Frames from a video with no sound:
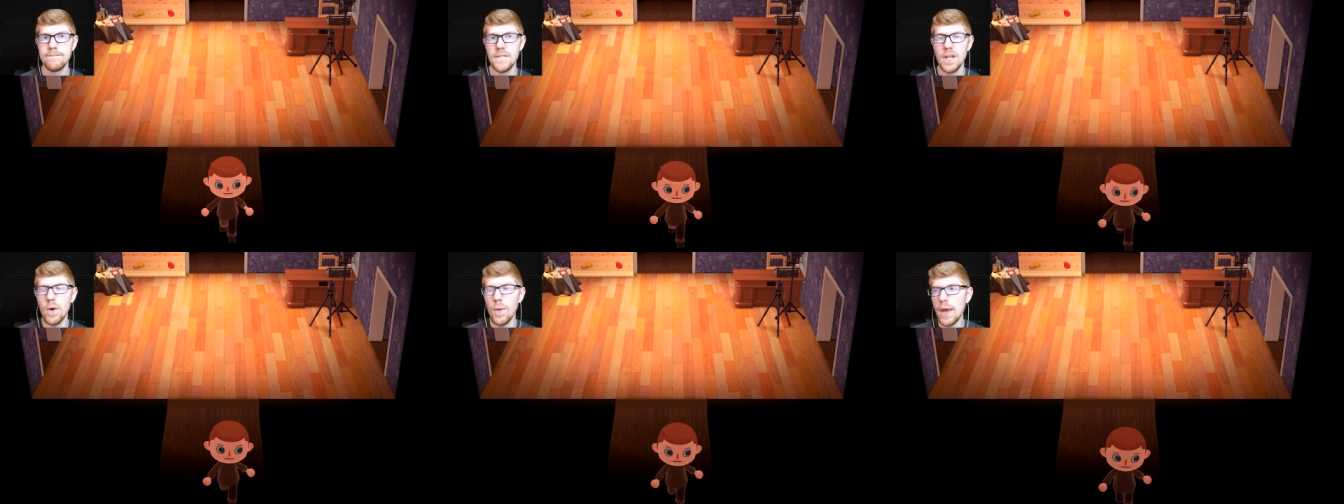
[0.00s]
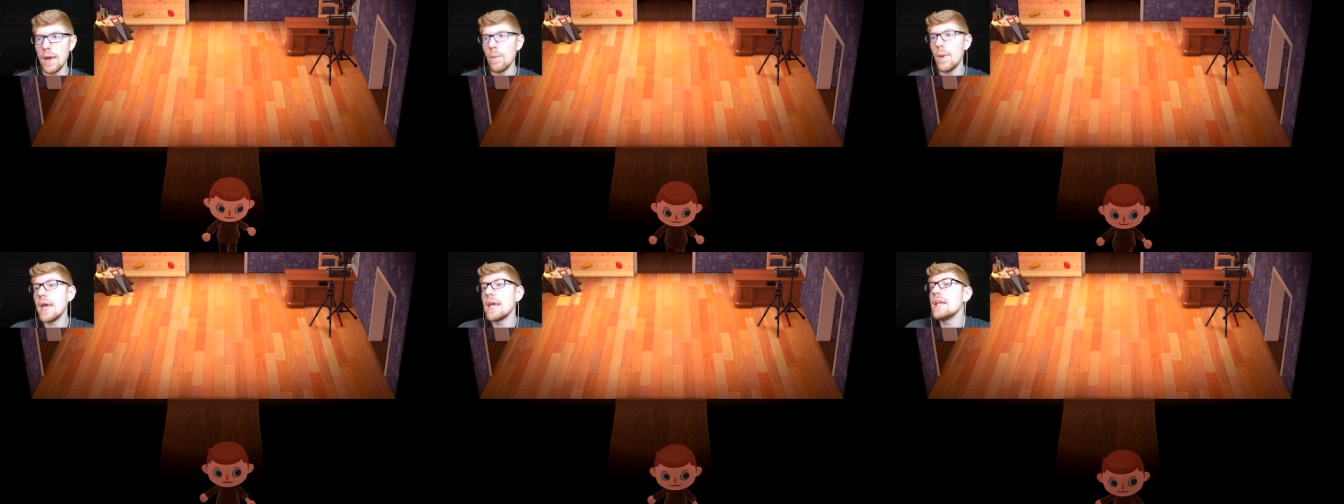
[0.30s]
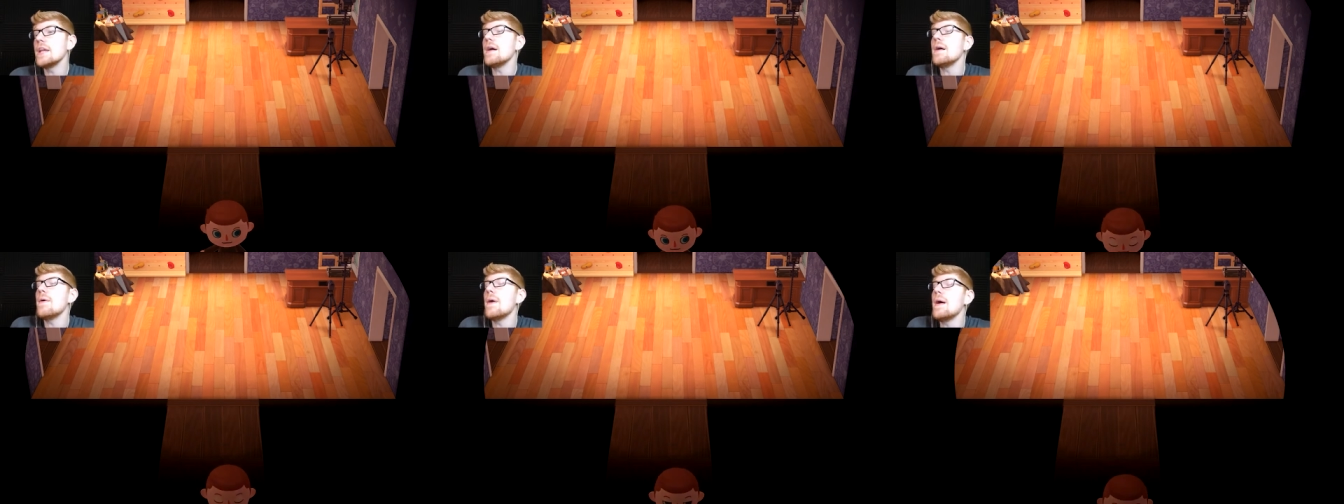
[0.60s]
No, wait, wait,
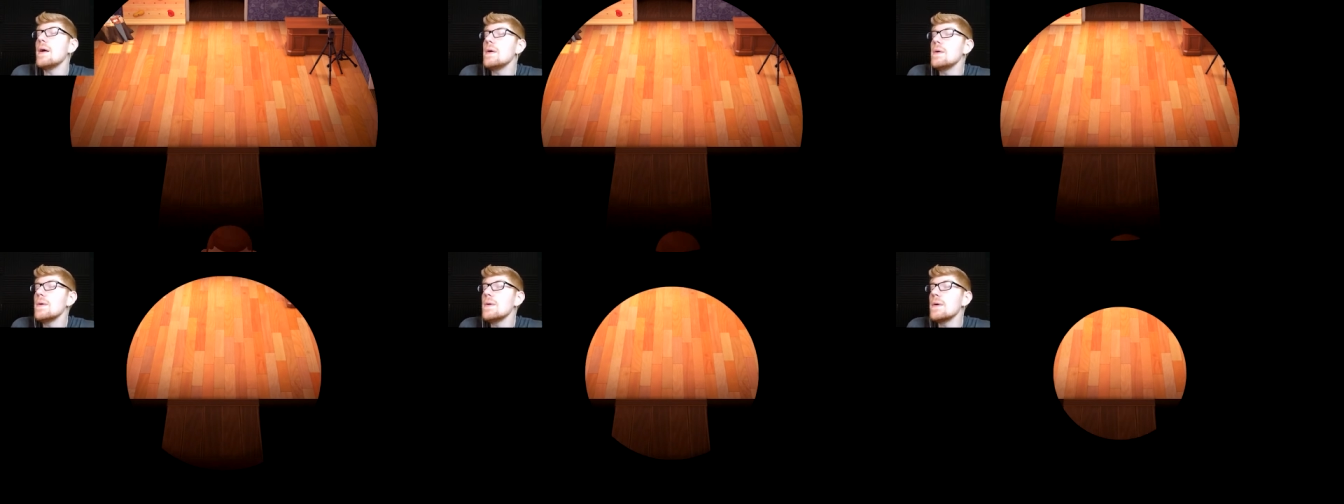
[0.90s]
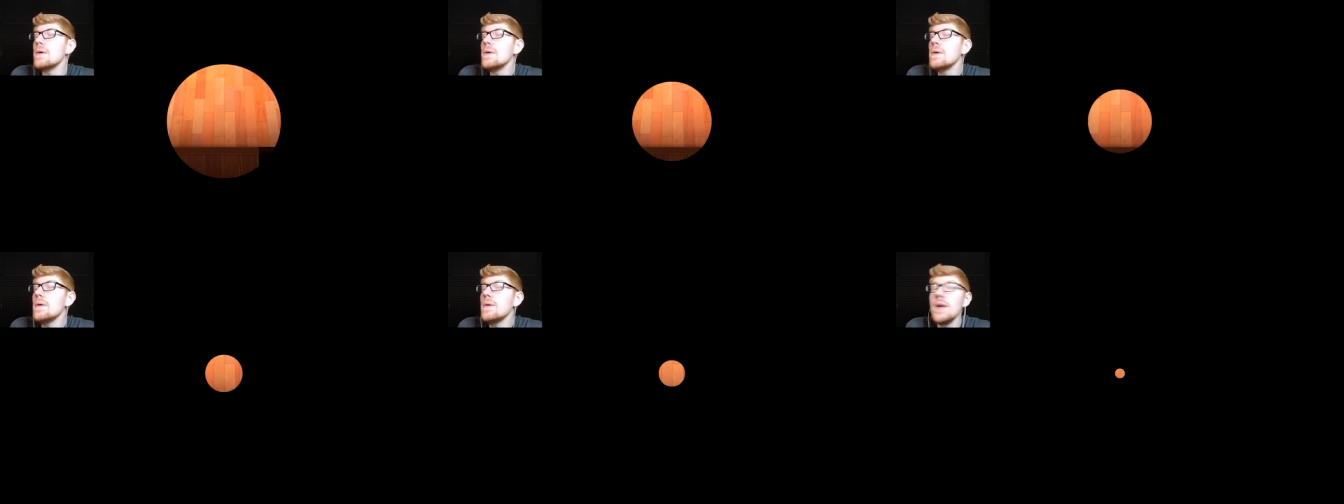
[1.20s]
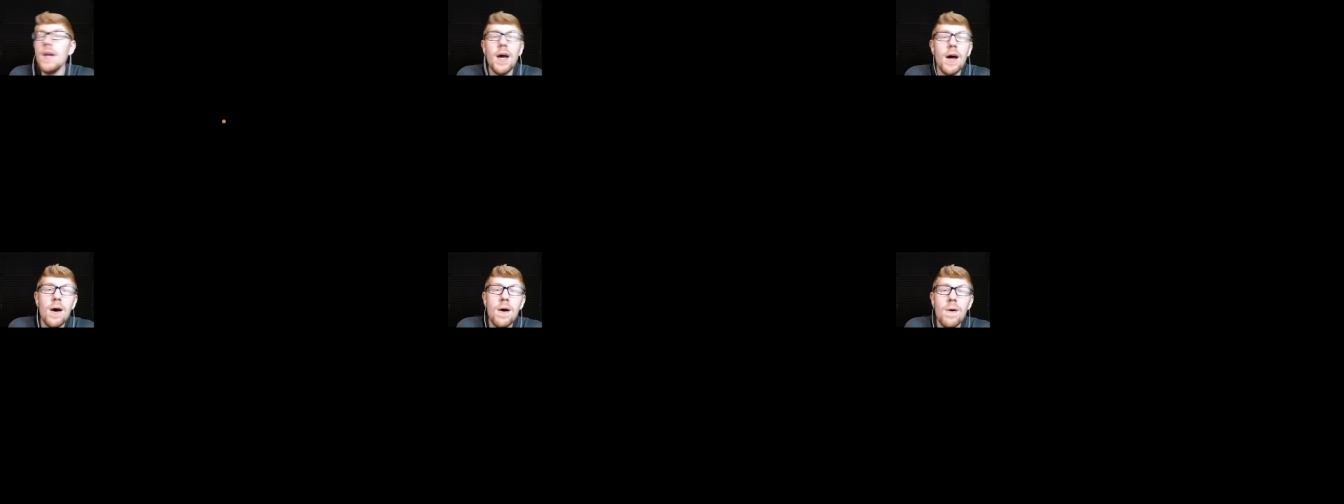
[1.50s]
no. Oh, oh,
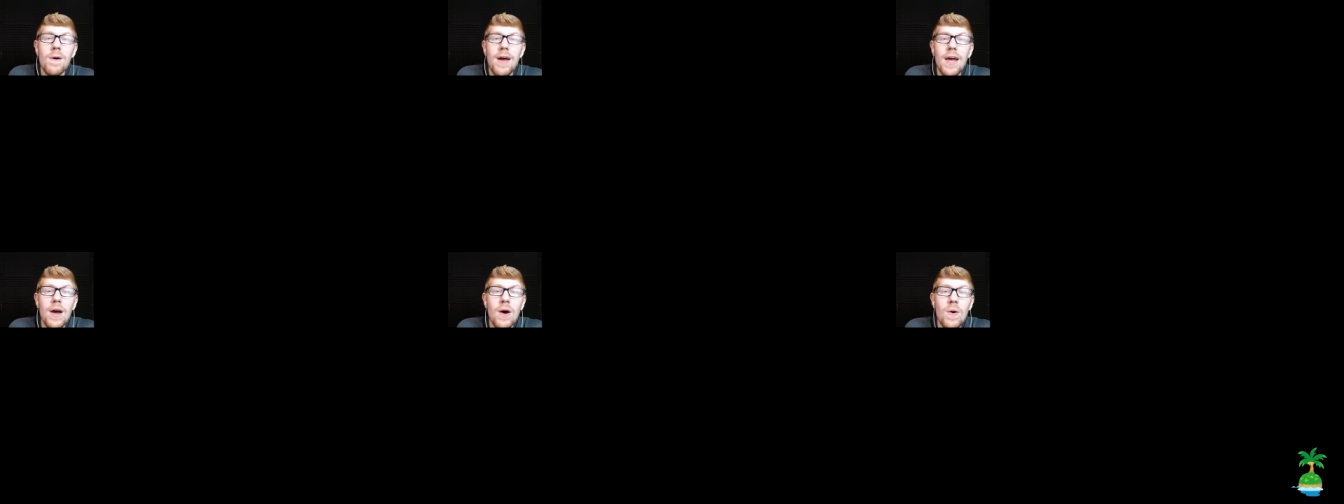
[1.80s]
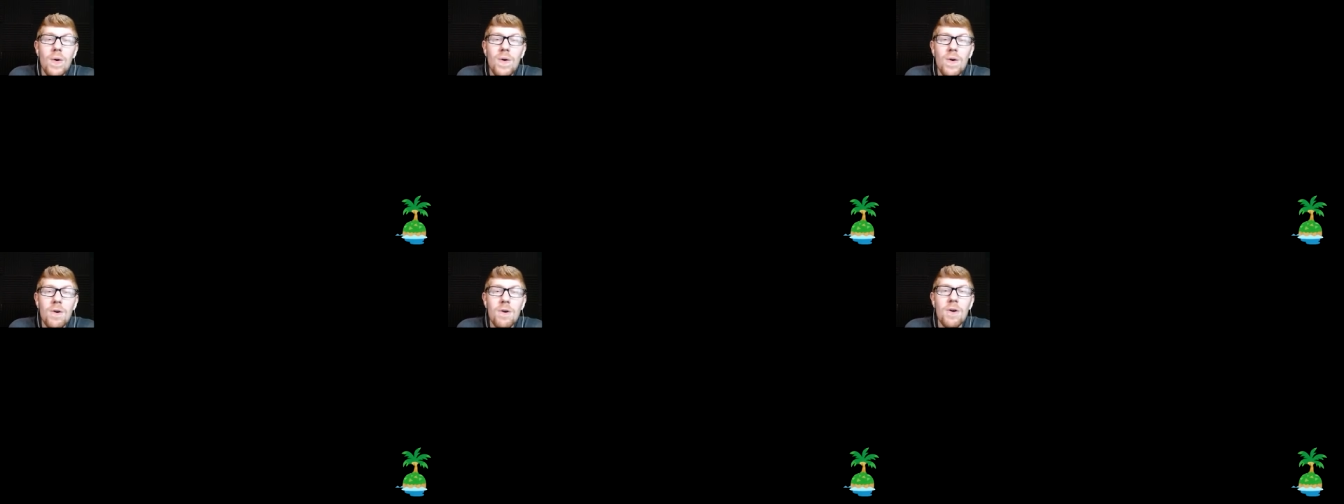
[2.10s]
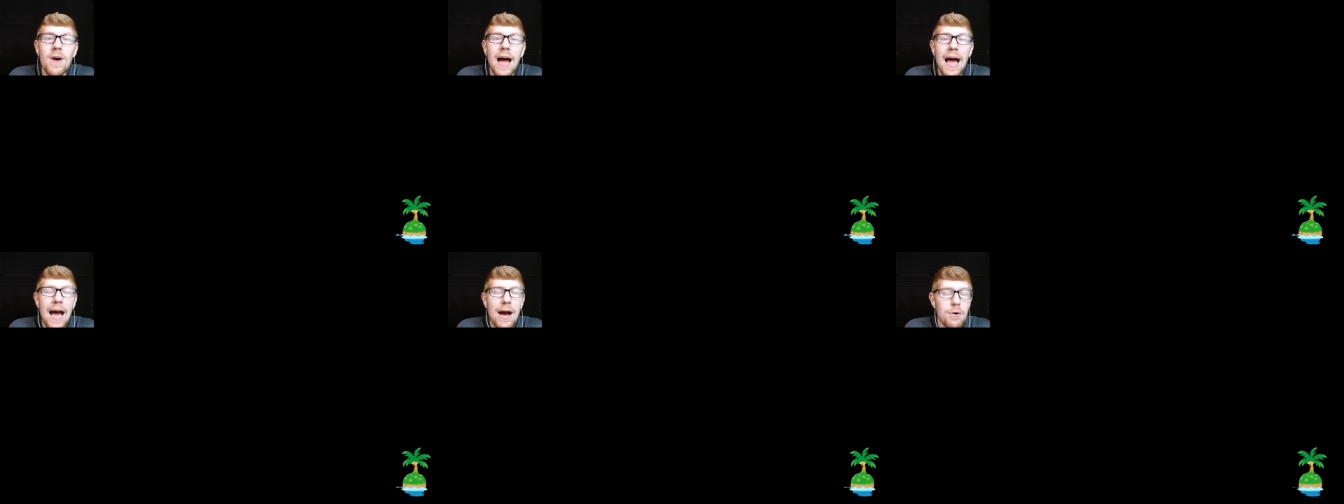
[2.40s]
no.
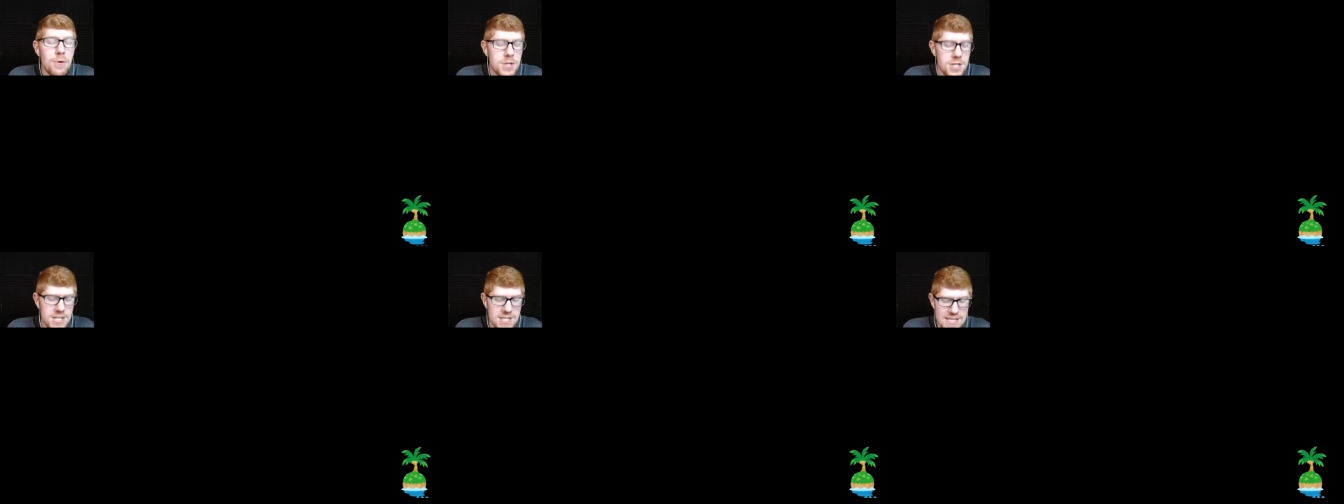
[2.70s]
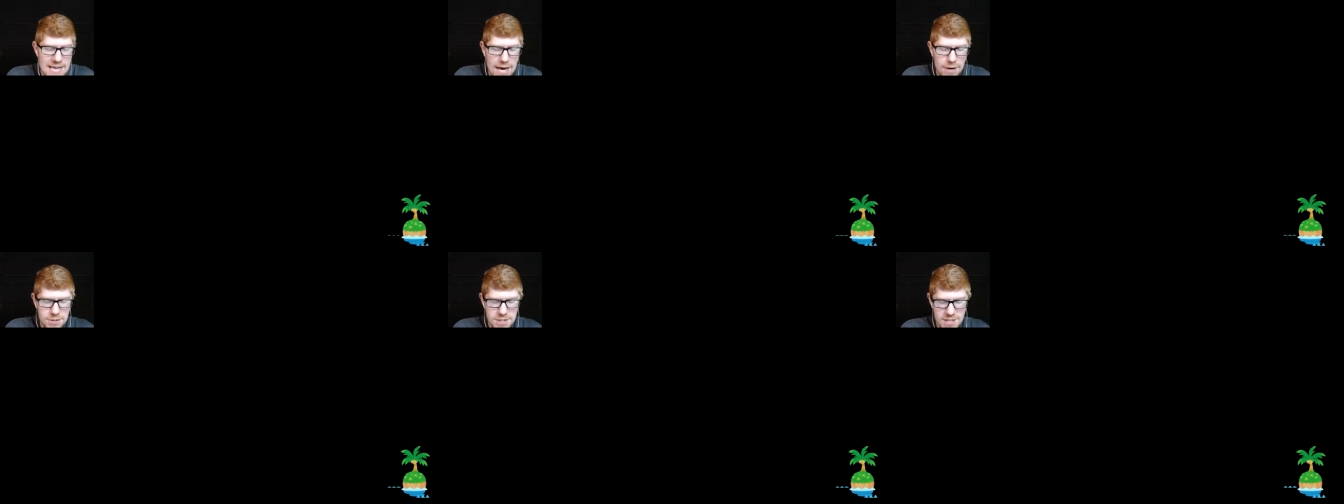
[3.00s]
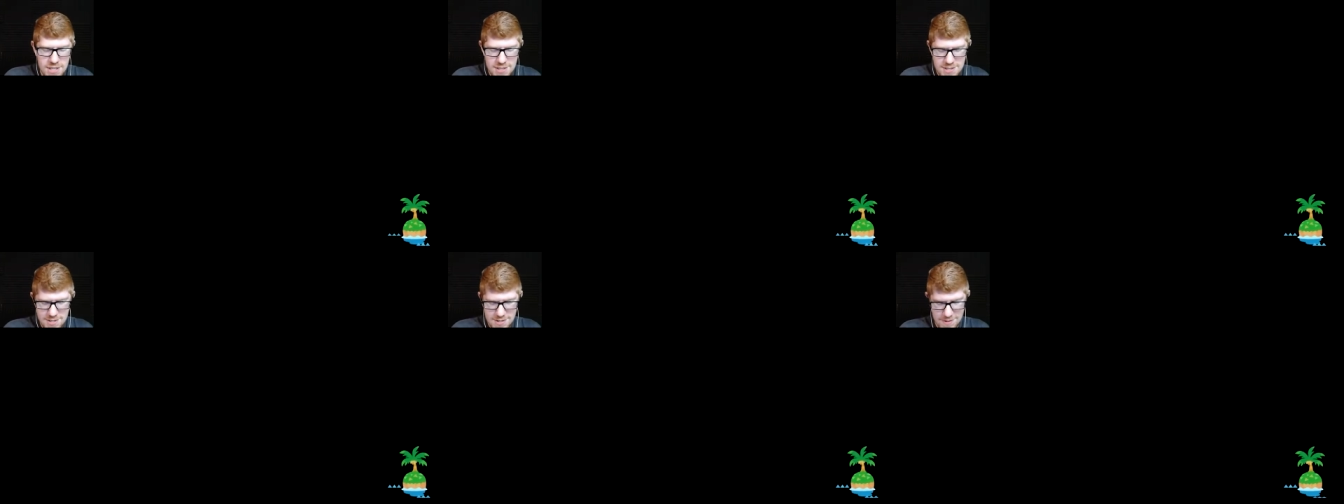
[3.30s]
Ooh, ouchies,
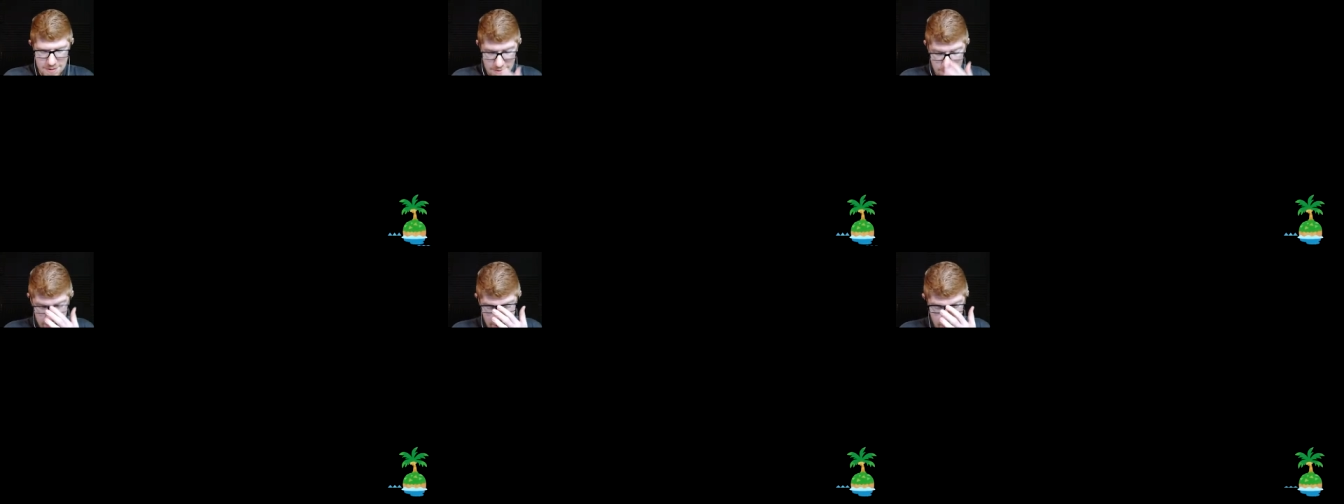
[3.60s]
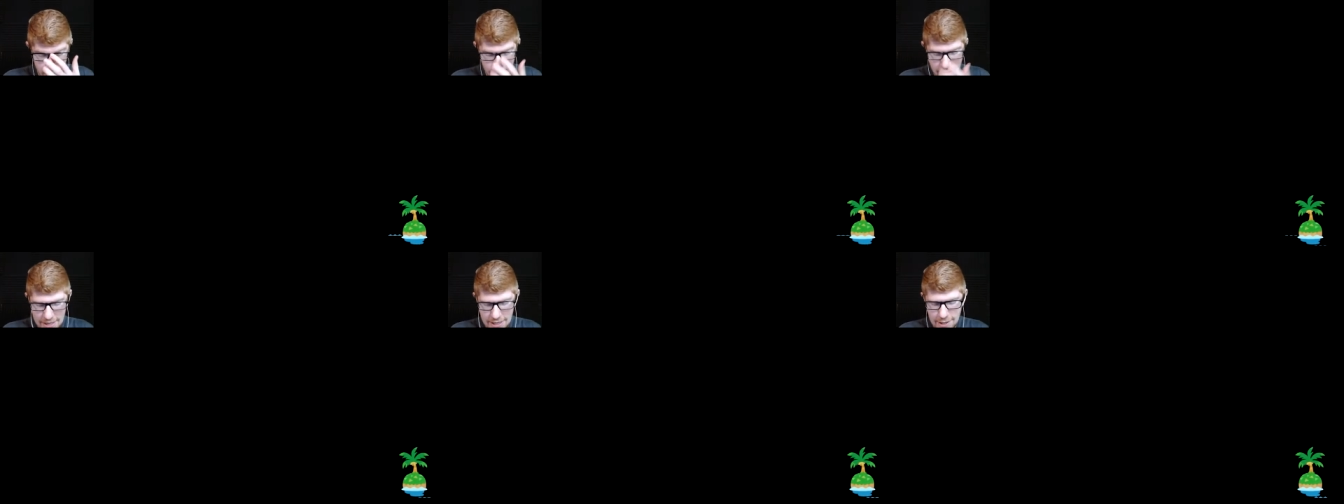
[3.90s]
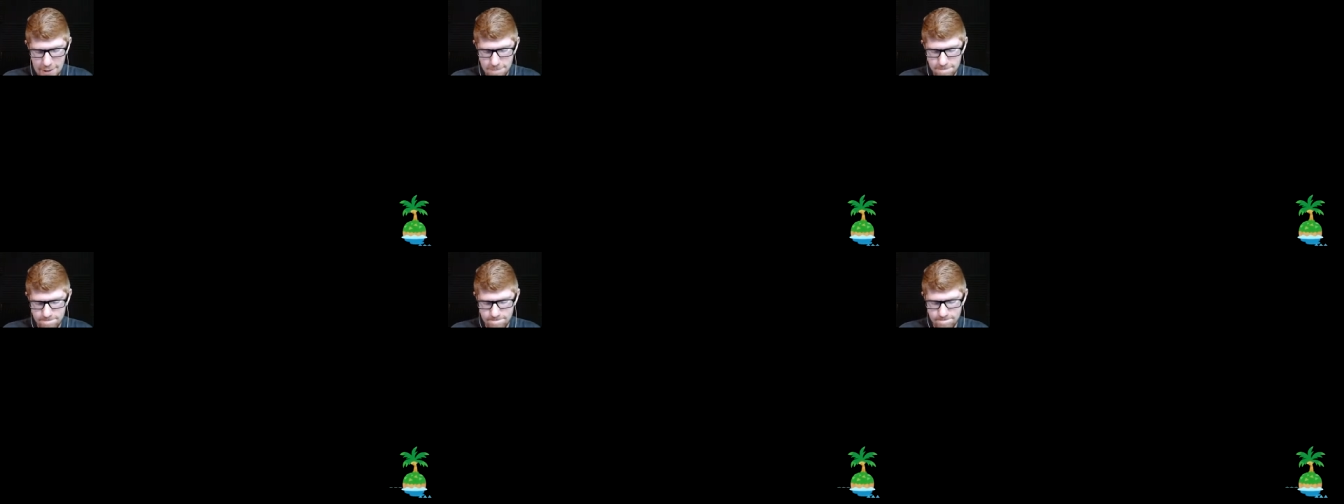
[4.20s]
ouchies. I'm gonna go back in.